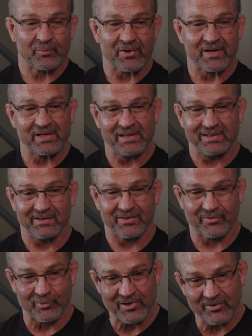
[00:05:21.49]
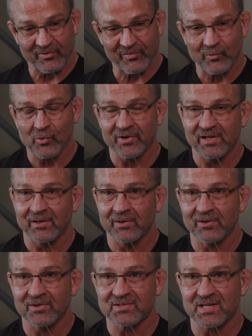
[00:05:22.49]
probably 3 or 4
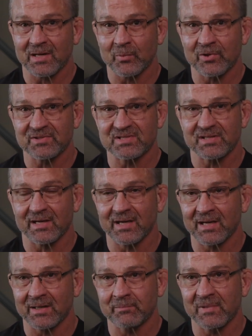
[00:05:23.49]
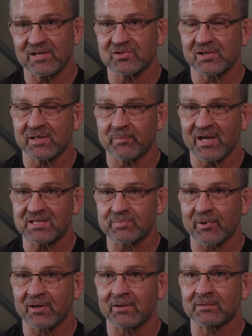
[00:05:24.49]
years, I worked Major League
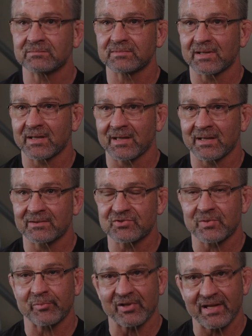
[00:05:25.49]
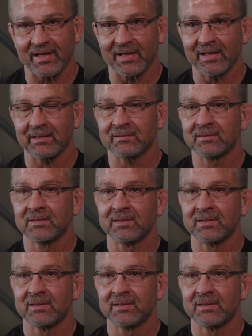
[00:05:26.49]
Baseball, AAA,